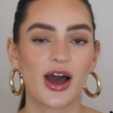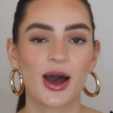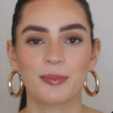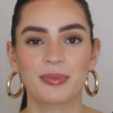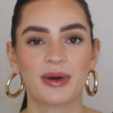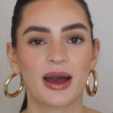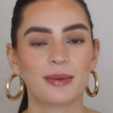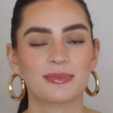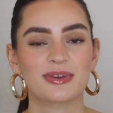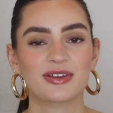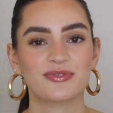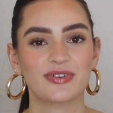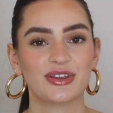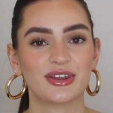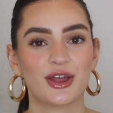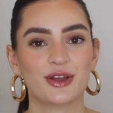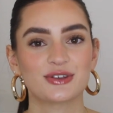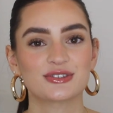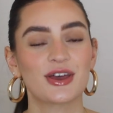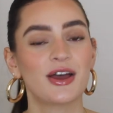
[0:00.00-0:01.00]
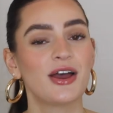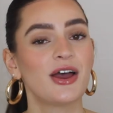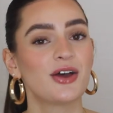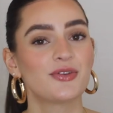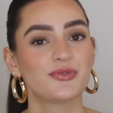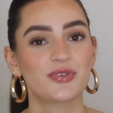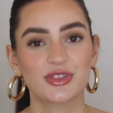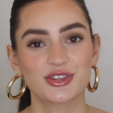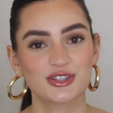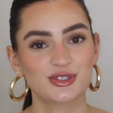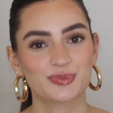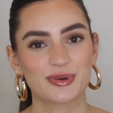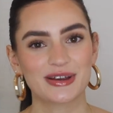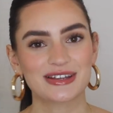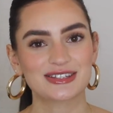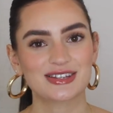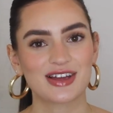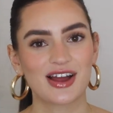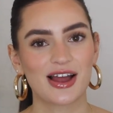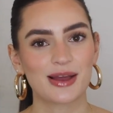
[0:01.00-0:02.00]
upcoming videos for the
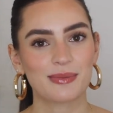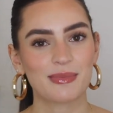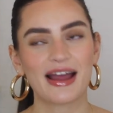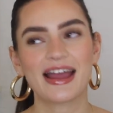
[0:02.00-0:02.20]
springtime.